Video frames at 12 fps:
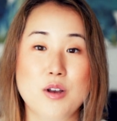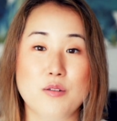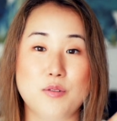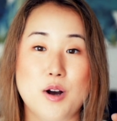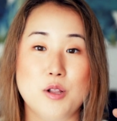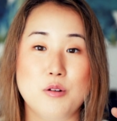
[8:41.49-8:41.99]

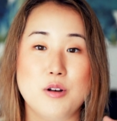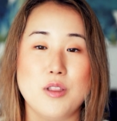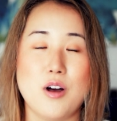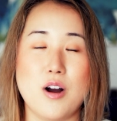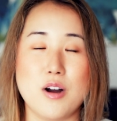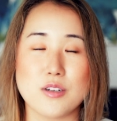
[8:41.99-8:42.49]
Follow
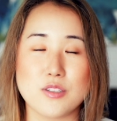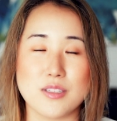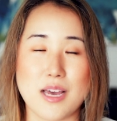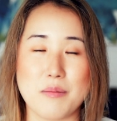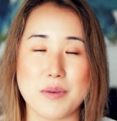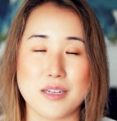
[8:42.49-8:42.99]
along to
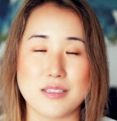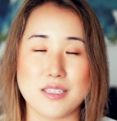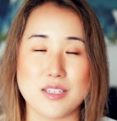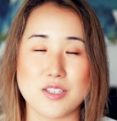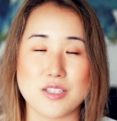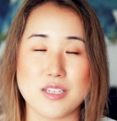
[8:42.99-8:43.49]
that
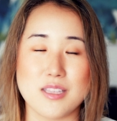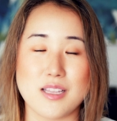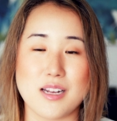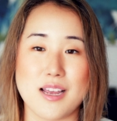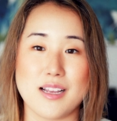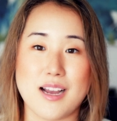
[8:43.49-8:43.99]
meditation
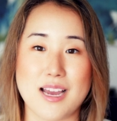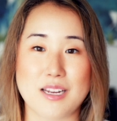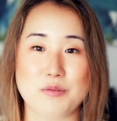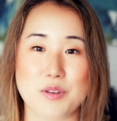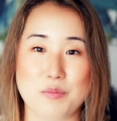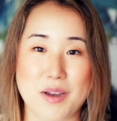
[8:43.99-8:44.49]
that I
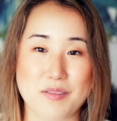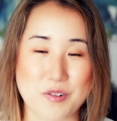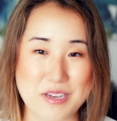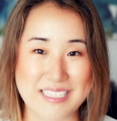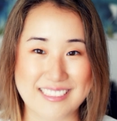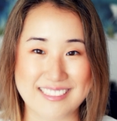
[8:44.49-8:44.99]
guided with my
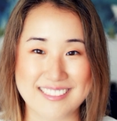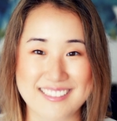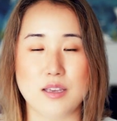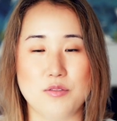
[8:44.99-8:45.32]
voice.